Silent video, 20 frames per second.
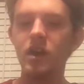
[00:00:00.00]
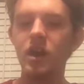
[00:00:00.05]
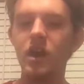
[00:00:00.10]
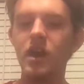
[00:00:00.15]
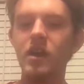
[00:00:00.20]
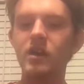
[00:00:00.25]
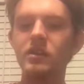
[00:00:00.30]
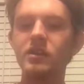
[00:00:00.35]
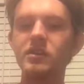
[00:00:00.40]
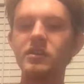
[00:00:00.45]

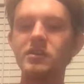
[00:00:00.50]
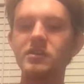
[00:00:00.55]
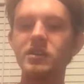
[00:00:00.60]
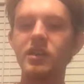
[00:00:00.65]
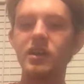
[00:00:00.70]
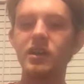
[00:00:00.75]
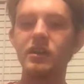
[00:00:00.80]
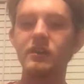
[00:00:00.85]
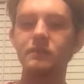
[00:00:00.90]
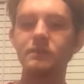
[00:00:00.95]
And he
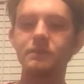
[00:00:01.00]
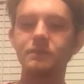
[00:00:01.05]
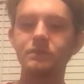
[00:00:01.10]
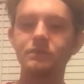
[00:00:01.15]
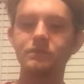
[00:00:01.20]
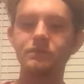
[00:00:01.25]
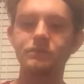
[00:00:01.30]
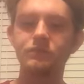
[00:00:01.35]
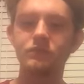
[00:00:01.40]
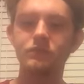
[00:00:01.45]
said,
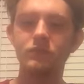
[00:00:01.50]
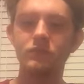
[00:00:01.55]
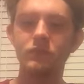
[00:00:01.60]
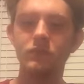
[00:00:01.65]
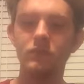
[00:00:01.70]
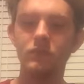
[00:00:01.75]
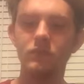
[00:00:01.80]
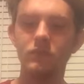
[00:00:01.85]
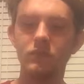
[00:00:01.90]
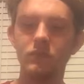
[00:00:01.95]

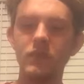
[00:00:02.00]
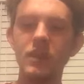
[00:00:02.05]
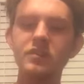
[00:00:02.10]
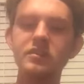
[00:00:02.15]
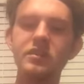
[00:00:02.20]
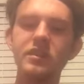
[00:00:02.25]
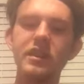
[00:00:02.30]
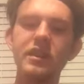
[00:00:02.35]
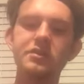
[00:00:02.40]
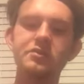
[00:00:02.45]

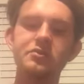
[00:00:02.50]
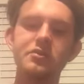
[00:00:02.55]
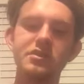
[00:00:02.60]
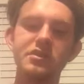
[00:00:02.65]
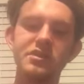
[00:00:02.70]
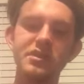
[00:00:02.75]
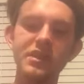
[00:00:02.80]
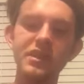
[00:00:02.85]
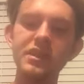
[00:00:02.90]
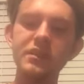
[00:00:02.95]
"There's an extra
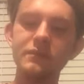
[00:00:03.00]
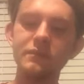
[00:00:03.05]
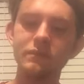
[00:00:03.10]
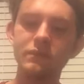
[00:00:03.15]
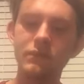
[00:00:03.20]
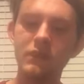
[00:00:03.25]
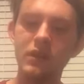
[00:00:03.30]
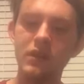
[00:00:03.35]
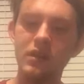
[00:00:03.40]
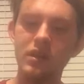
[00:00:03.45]
seat."
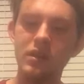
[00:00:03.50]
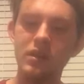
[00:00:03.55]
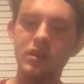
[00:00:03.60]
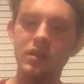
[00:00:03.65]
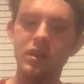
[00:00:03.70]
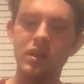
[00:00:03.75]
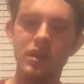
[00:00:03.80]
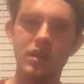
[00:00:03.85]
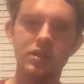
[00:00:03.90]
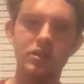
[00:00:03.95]

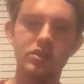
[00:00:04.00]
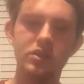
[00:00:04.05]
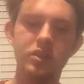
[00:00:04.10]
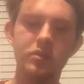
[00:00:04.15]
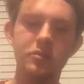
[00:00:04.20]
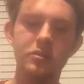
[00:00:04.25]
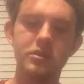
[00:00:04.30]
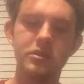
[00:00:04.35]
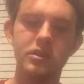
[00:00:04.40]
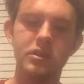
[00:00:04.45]
And
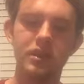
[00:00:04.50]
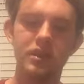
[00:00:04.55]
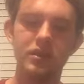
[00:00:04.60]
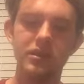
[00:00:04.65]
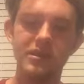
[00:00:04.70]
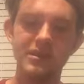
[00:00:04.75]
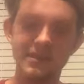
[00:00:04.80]
Joey Janela